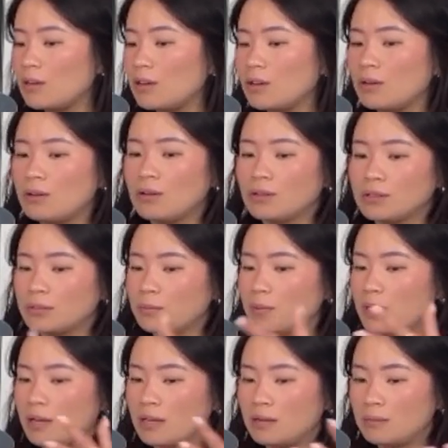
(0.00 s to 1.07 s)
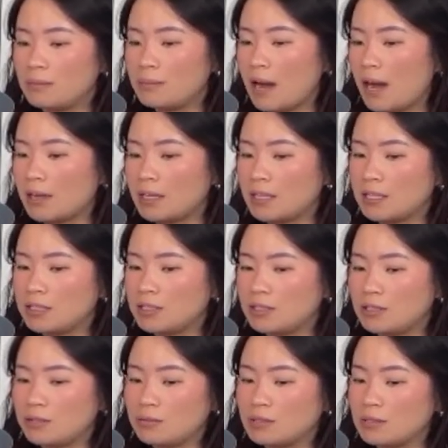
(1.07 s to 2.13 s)
all-in-one package and
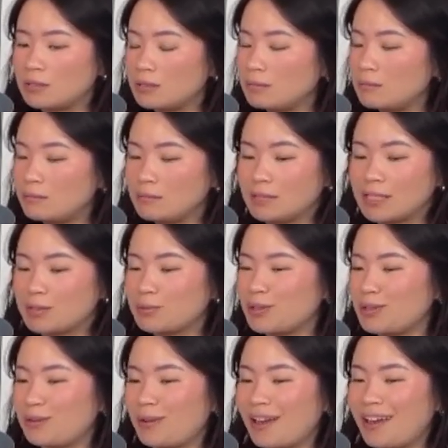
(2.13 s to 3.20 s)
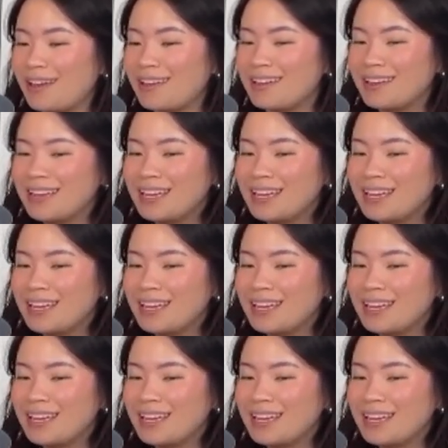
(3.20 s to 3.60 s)
that's what you get.